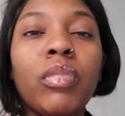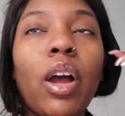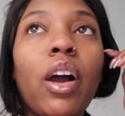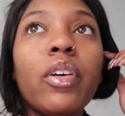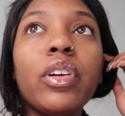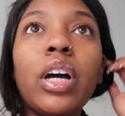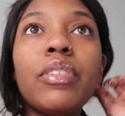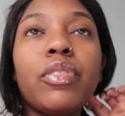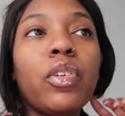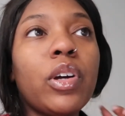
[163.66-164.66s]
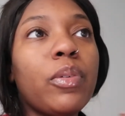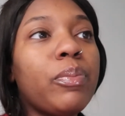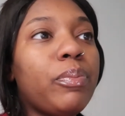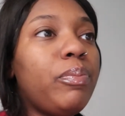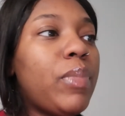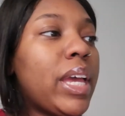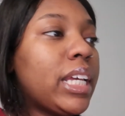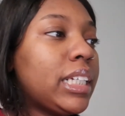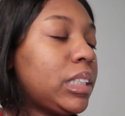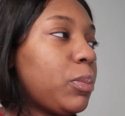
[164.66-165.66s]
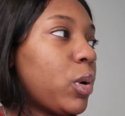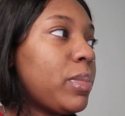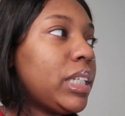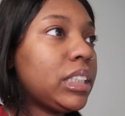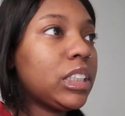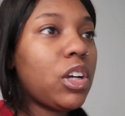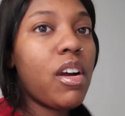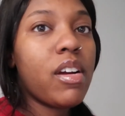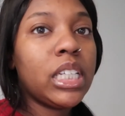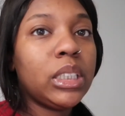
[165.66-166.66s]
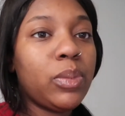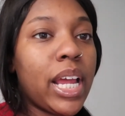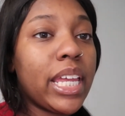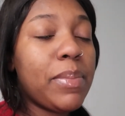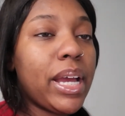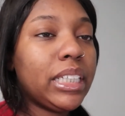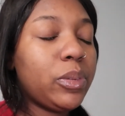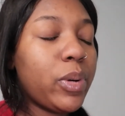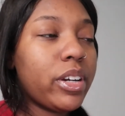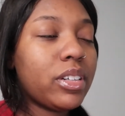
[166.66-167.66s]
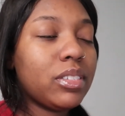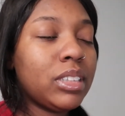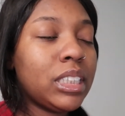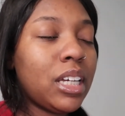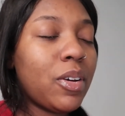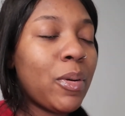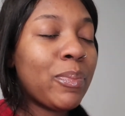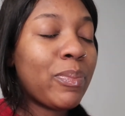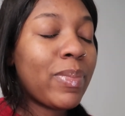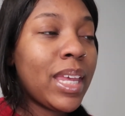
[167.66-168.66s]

hold off on making some more business cards when I get back to work so